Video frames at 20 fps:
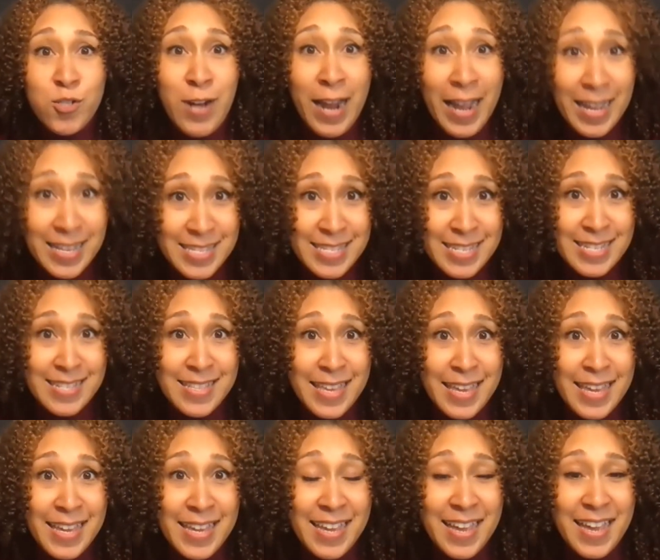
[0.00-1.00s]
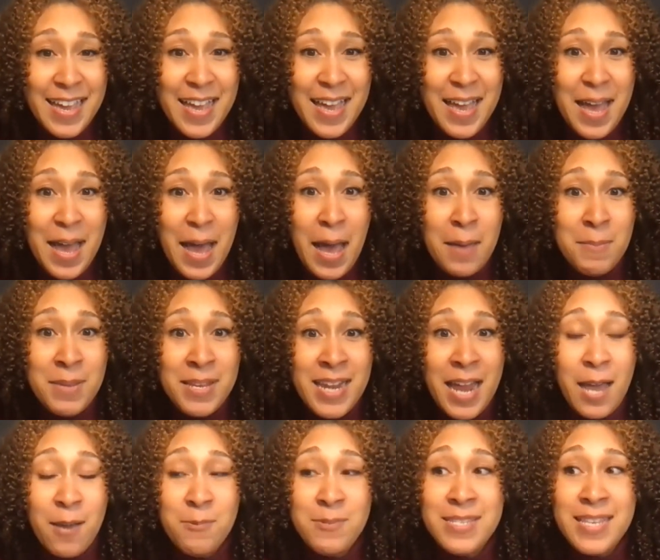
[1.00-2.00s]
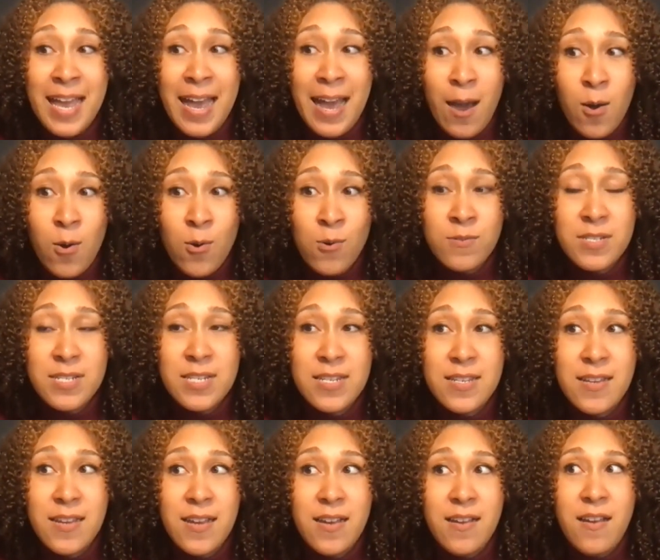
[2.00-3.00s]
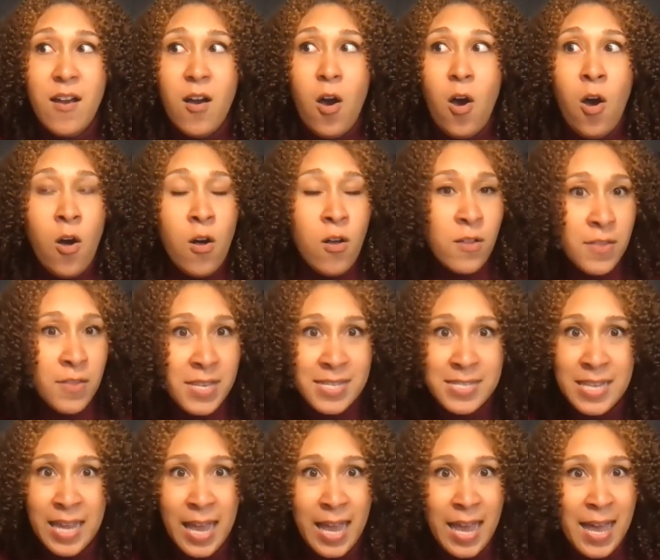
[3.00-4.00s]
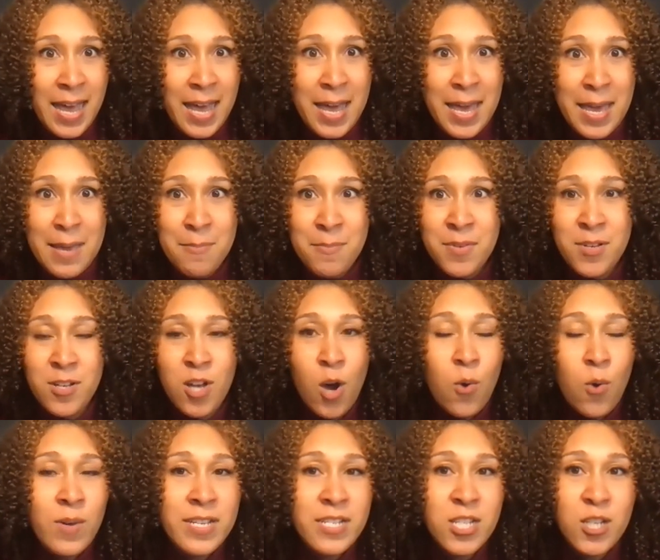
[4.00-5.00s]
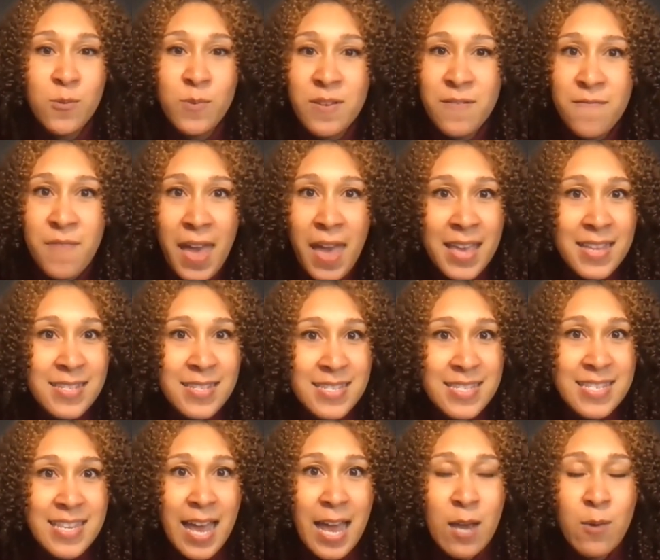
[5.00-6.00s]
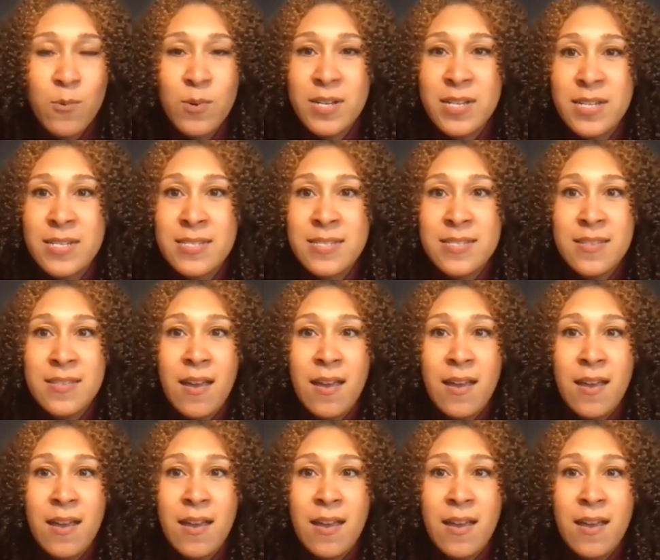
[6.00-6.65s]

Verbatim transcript: drastically, I mean, I was out all the time going to events. I was